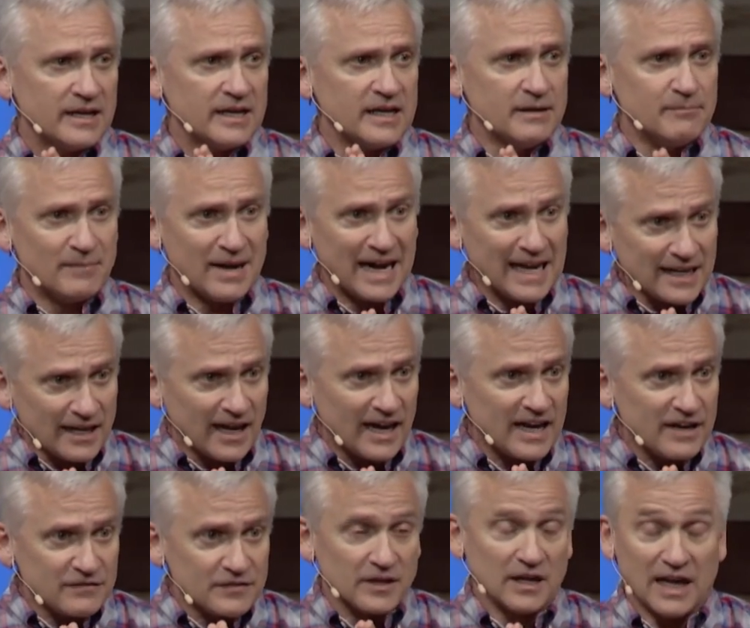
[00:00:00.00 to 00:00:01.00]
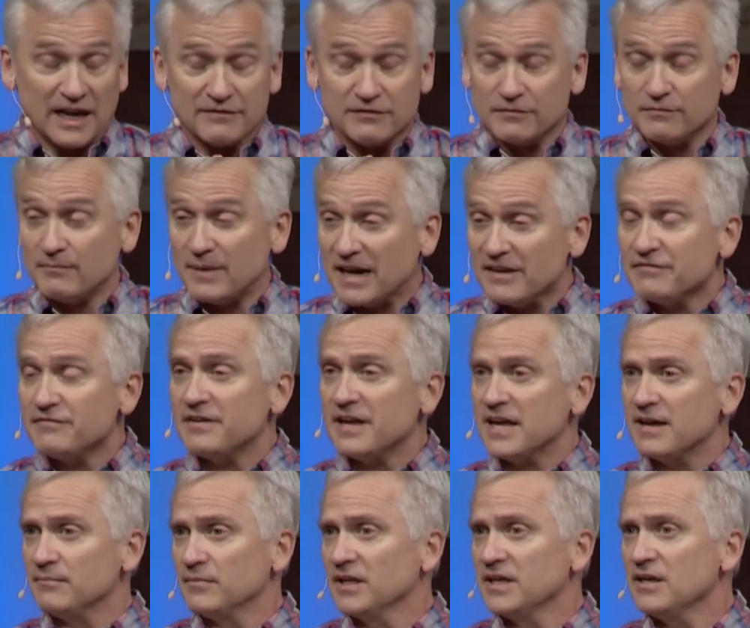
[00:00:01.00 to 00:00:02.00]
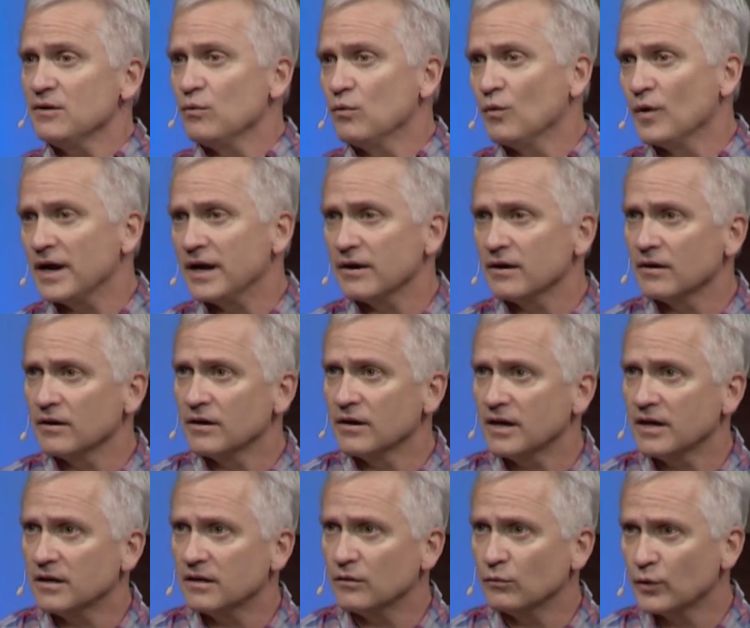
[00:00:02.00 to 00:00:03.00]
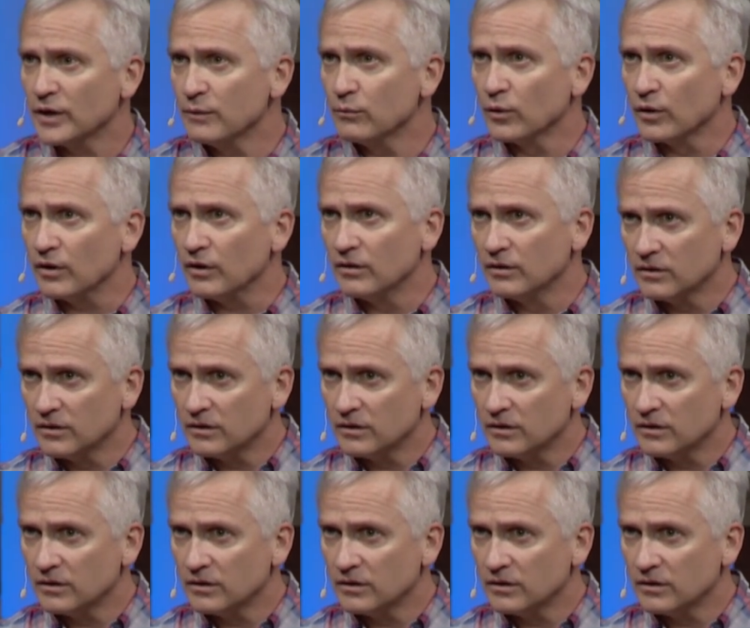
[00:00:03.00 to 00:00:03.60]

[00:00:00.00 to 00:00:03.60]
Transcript: in my life, the life of my family, where uh, we were